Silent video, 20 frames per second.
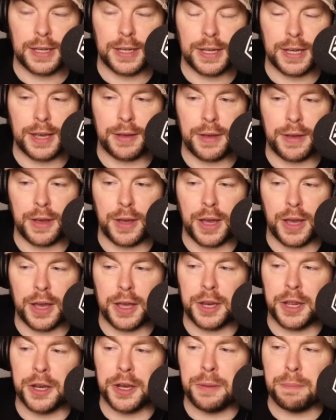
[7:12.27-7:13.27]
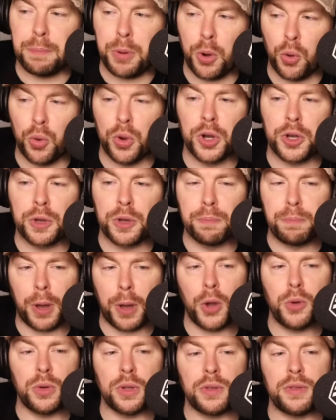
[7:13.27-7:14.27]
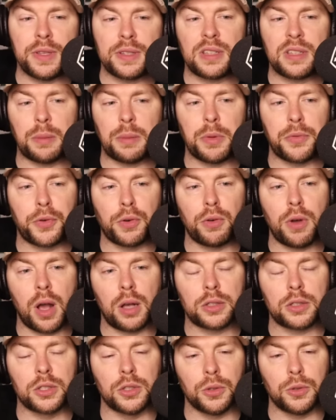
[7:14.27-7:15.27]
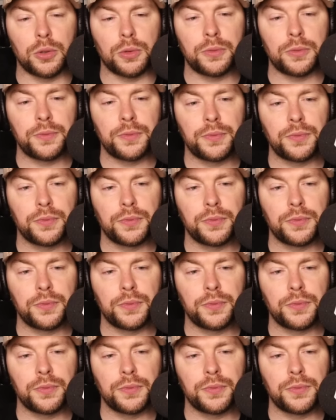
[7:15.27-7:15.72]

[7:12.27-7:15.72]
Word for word: a, a, an important component this summer for Arsenal,